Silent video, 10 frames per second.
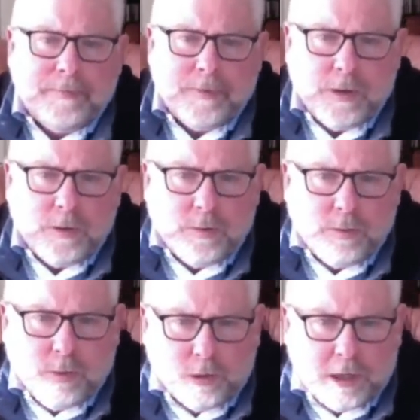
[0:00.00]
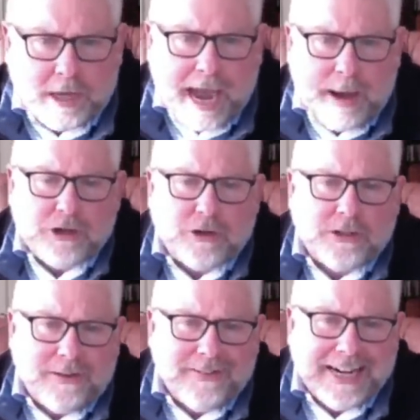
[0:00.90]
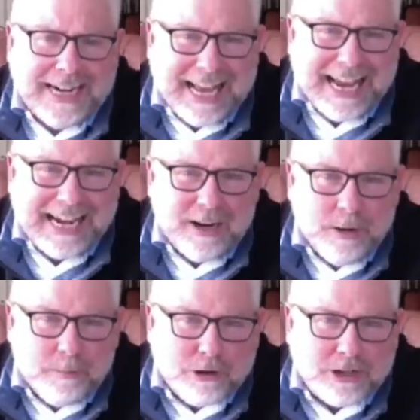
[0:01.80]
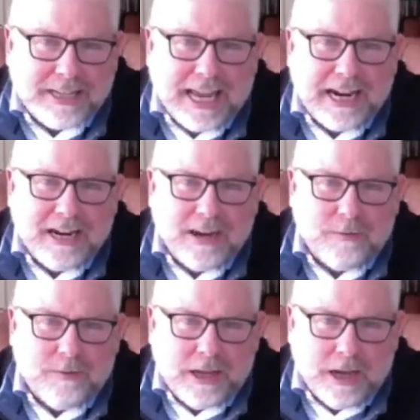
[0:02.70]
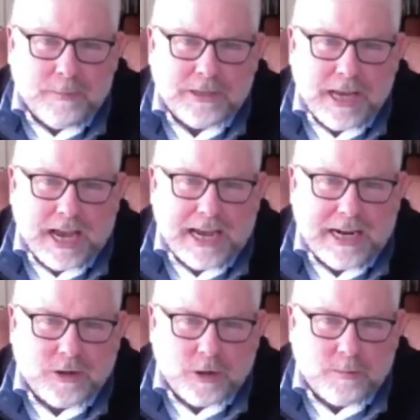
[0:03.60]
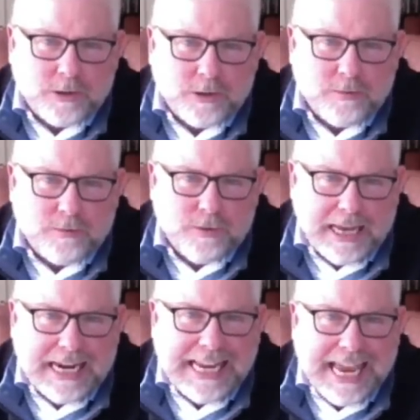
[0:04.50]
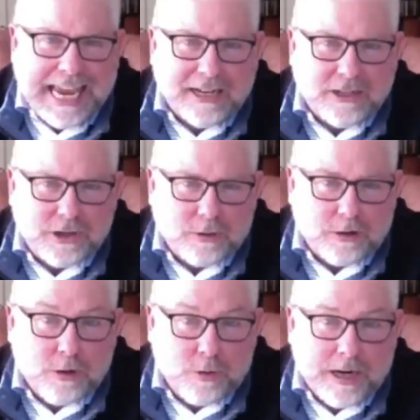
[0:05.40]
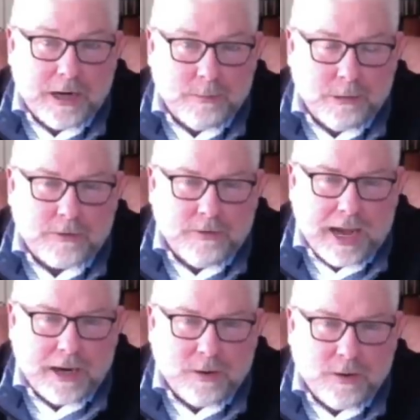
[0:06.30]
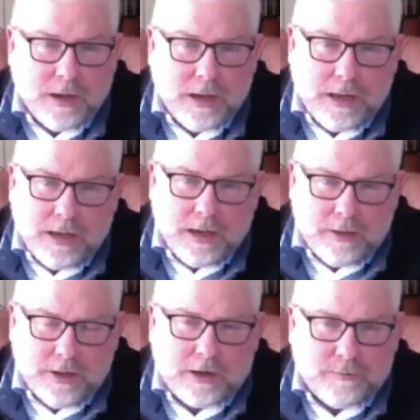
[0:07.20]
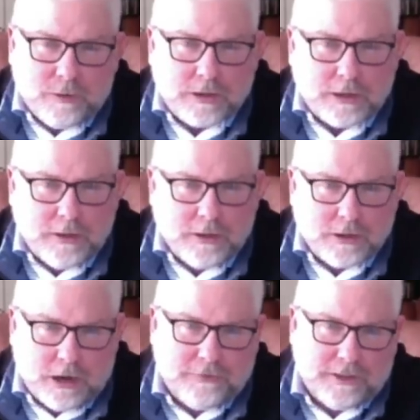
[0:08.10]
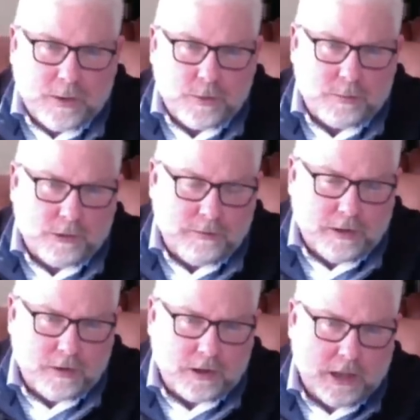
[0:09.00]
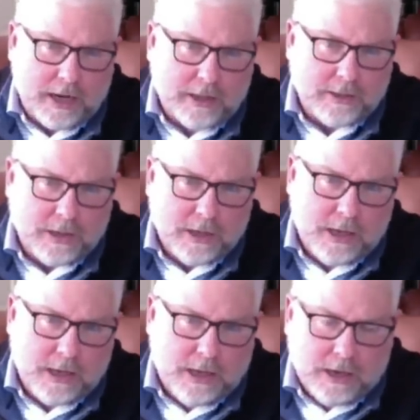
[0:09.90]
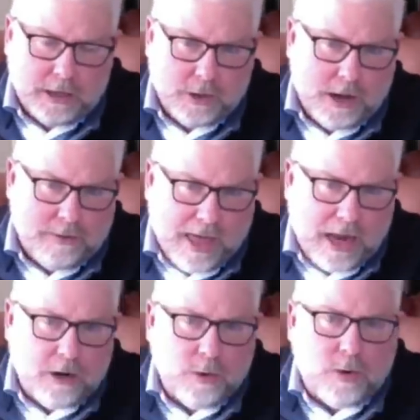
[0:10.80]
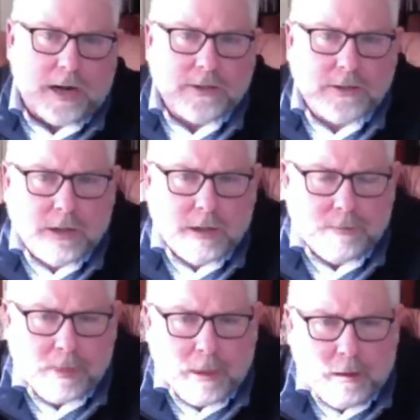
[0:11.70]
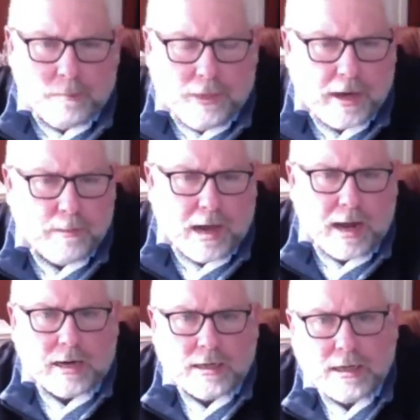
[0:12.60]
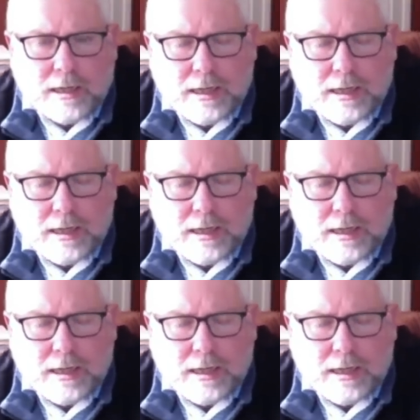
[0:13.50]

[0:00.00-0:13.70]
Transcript: you only capture 79% of the upside in terms of any gains that are accreted to book value. And then conversely, there's an offset when a portfolio declines. And so you have that nuance. But think about it.